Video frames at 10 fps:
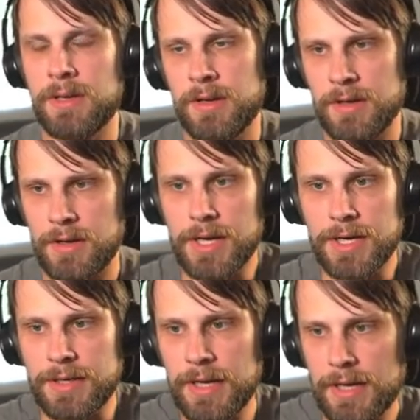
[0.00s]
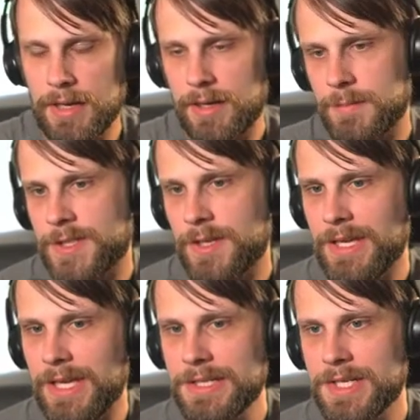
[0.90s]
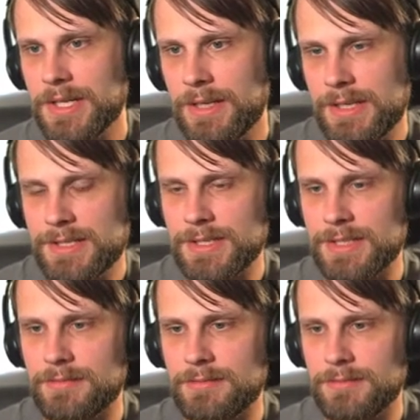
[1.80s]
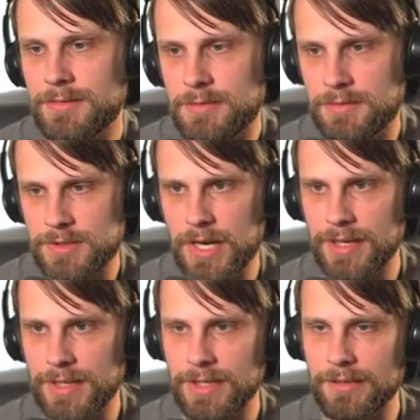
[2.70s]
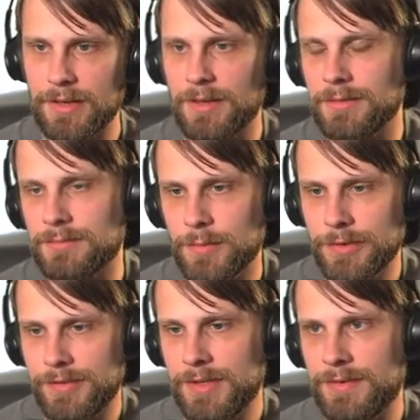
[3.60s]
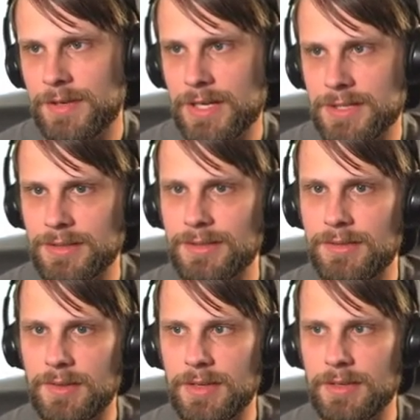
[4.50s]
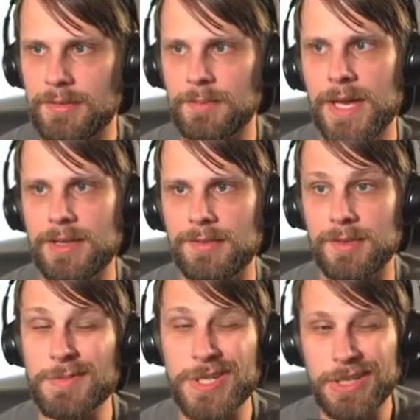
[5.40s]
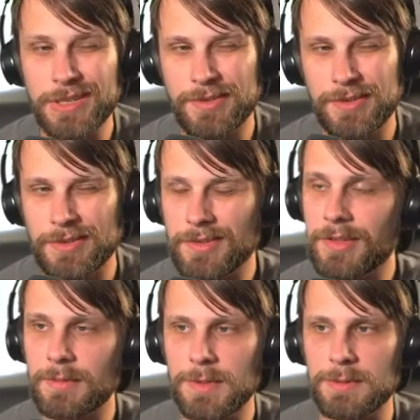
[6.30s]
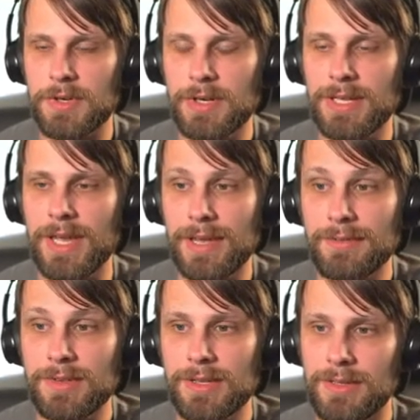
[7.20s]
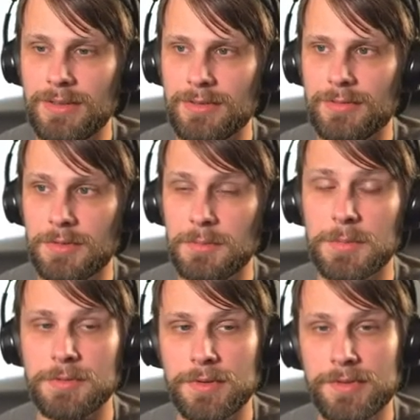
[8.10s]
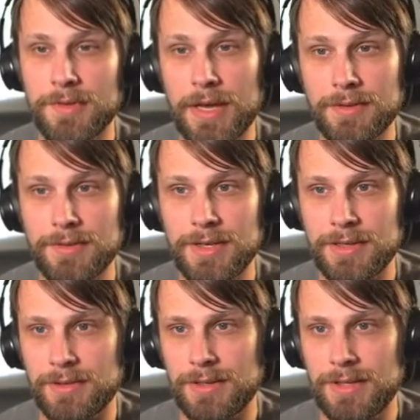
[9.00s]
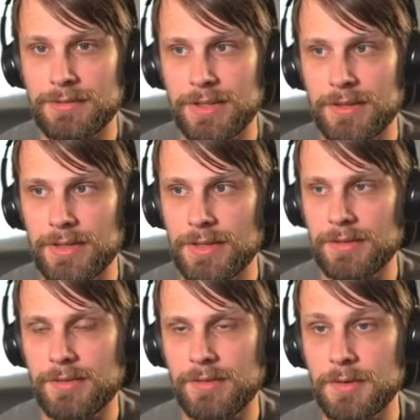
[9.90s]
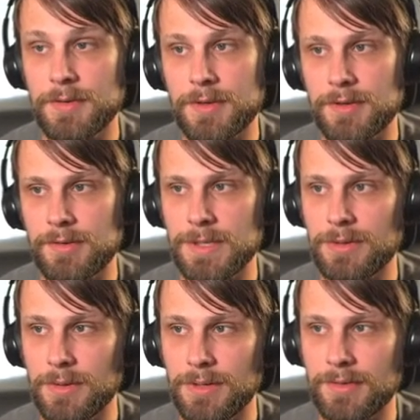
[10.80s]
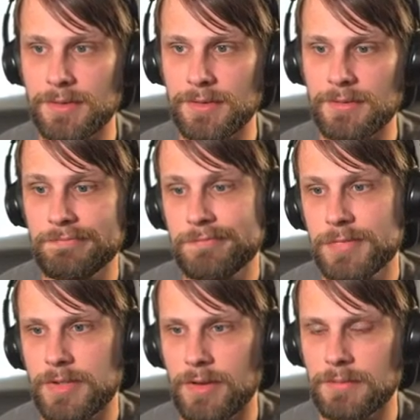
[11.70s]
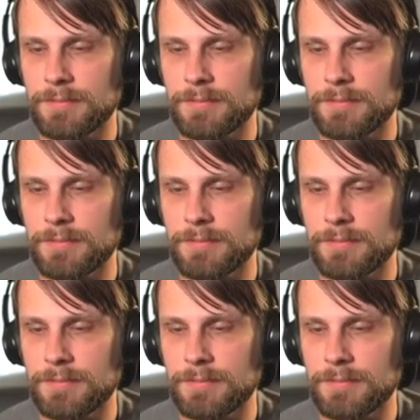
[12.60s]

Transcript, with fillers: All right, so the engine is trying to get there. We'll see if it actually sticks. My assumption is this is going to be a pretty heavy removal style deck, given that it so far has been Grixis, so.